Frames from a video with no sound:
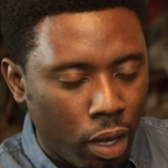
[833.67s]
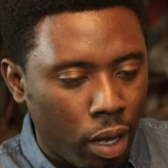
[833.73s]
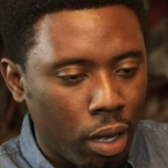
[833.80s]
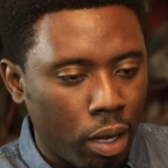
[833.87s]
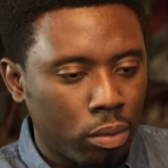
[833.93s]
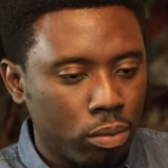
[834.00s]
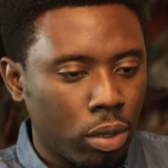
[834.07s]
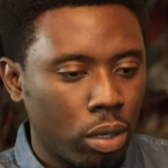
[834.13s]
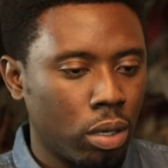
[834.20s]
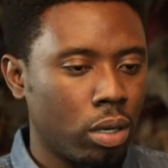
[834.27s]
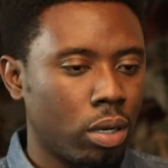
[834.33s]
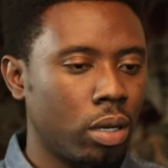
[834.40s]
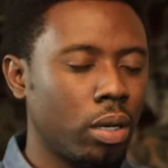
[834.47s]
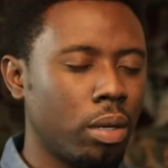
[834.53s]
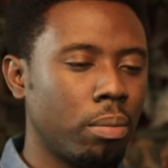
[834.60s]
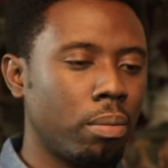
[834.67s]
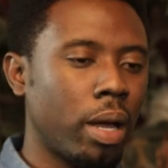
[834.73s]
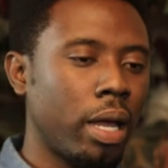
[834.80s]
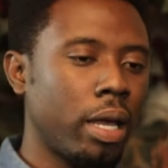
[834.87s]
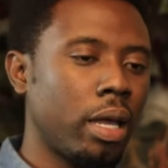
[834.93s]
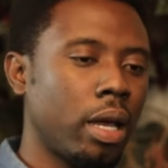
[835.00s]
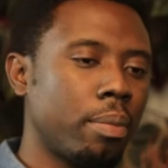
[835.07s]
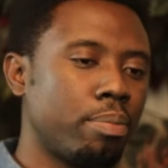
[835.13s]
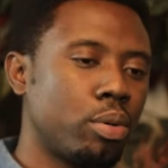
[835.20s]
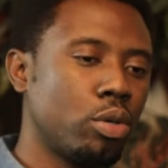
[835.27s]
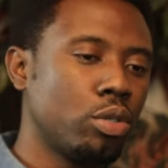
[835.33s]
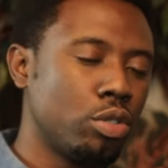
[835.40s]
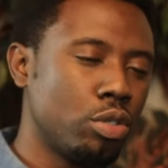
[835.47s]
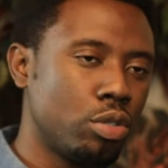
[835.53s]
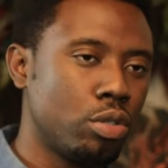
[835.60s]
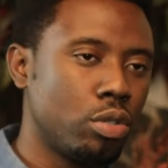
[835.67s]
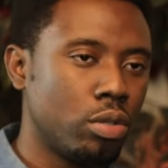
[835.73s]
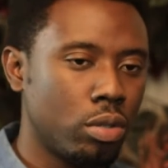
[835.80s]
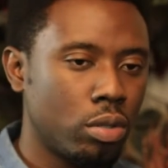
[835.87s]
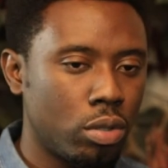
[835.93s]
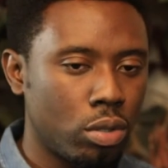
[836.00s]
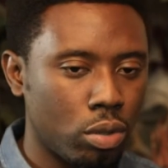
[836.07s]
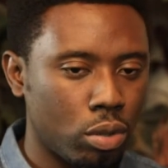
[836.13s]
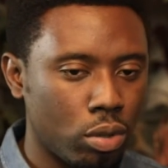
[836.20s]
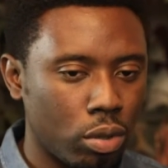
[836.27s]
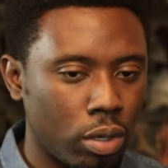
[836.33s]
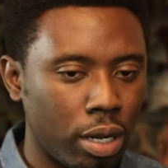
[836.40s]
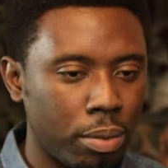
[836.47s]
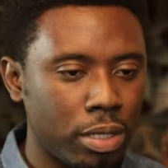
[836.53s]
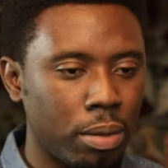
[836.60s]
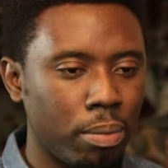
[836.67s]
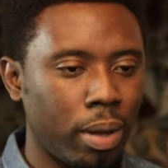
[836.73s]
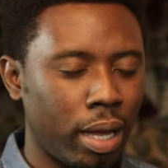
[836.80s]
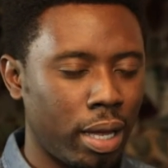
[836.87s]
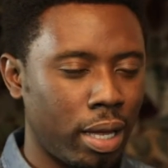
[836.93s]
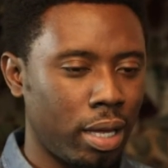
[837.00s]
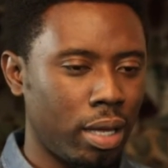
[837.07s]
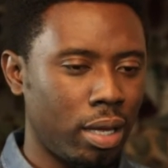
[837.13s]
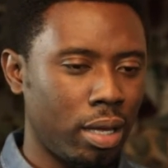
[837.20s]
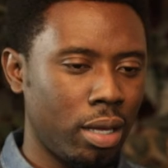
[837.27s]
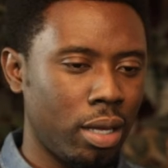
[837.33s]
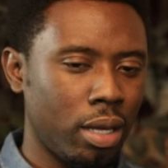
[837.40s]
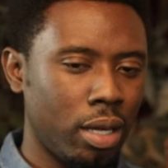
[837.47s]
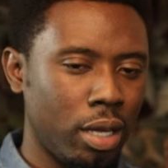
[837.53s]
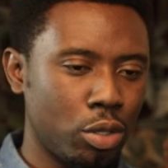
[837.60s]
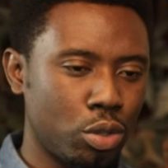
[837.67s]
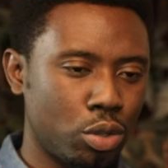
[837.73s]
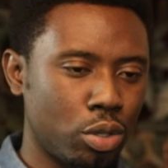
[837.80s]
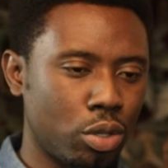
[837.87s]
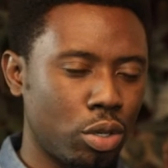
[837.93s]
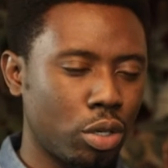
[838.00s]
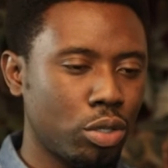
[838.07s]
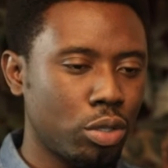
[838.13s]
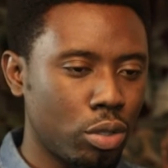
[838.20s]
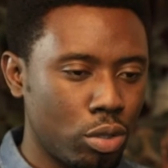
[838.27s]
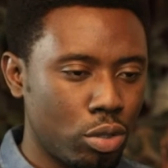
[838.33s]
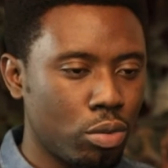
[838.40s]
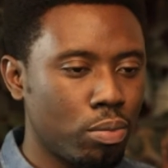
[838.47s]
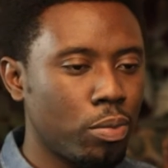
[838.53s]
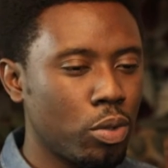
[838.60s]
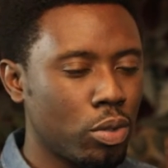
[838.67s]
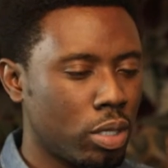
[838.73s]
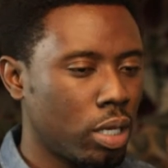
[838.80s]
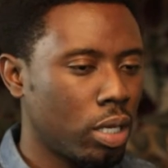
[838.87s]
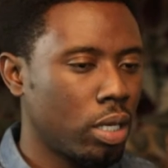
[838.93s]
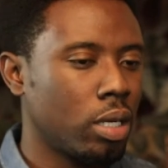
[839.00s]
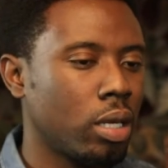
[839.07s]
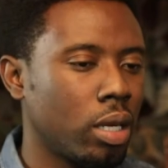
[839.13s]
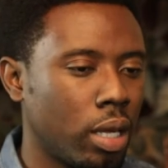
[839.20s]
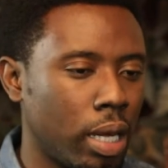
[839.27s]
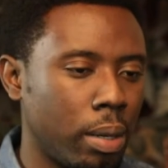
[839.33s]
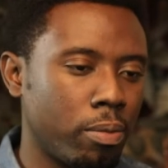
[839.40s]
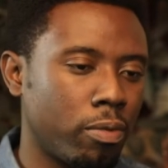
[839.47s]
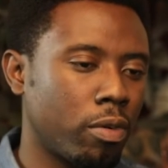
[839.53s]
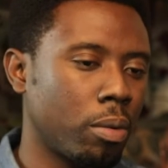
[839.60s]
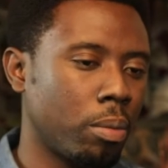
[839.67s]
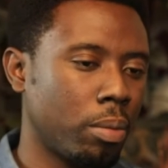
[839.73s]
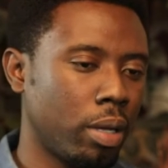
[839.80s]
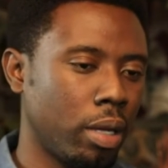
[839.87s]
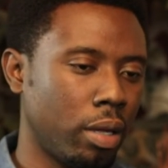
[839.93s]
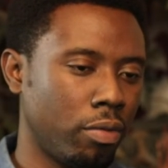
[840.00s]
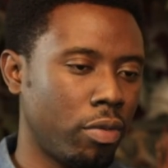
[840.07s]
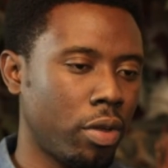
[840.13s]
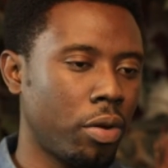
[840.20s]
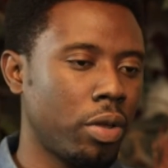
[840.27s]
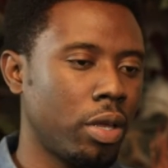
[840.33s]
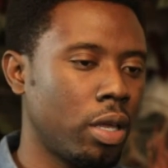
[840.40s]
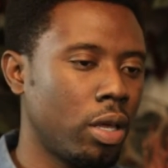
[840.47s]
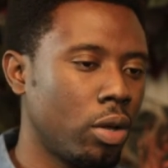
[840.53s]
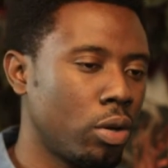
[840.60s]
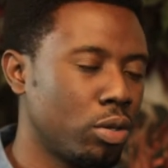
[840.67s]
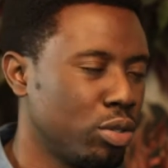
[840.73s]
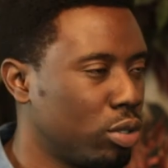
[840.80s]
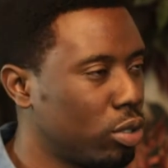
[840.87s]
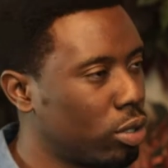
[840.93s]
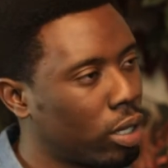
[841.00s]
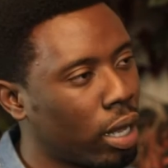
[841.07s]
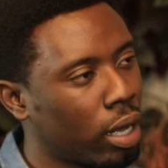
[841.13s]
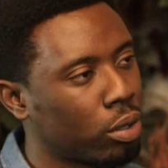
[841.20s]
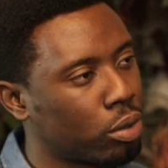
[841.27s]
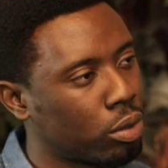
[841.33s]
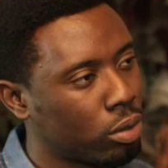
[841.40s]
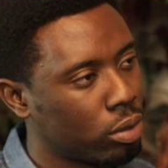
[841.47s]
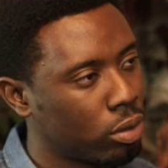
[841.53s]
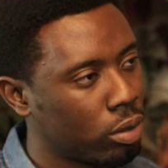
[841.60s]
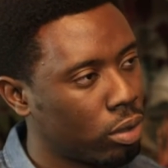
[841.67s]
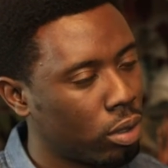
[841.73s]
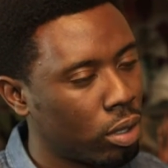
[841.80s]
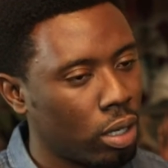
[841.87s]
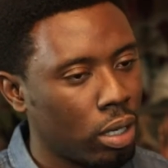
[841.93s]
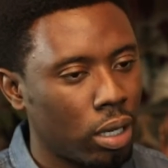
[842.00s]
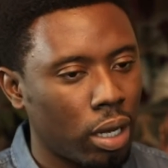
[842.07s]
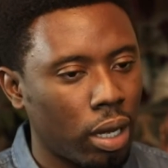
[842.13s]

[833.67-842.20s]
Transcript: Um, my approach to, let me say, my introduction to music came from a very unusual angle. Mm -hmm.